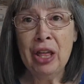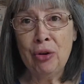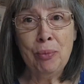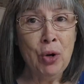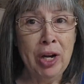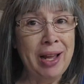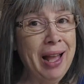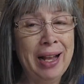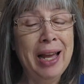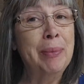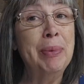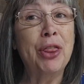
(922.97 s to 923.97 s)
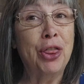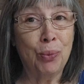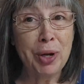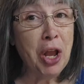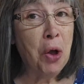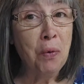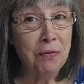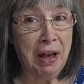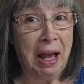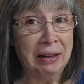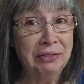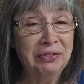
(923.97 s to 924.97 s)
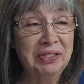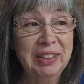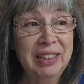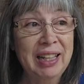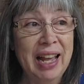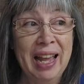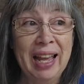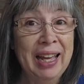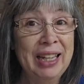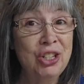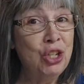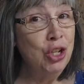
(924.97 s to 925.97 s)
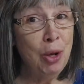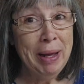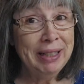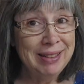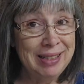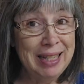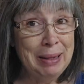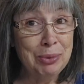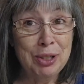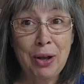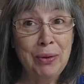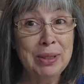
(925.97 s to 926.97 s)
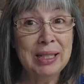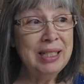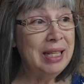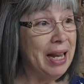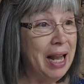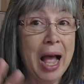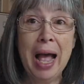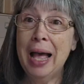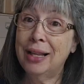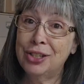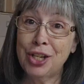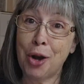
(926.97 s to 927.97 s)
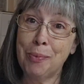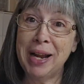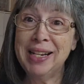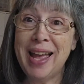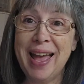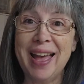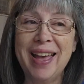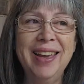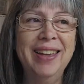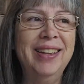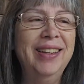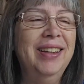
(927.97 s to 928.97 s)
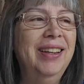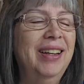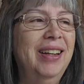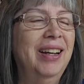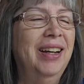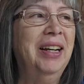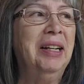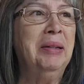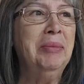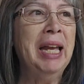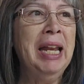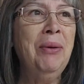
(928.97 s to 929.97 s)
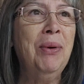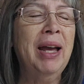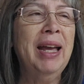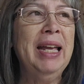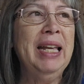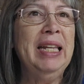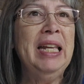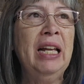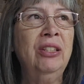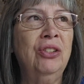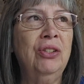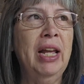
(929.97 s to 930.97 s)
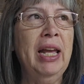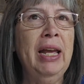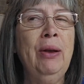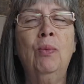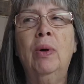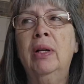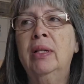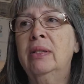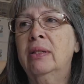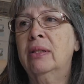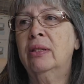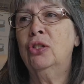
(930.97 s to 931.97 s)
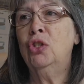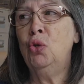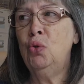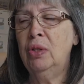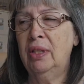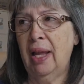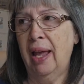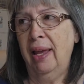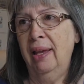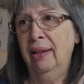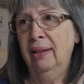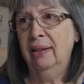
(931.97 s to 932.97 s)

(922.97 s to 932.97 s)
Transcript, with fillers: the other morning, I got up at 3.05 and couldn't go back to sleep. So I was just like, ah, start my day. Um, anyway, yesterday was Tuesday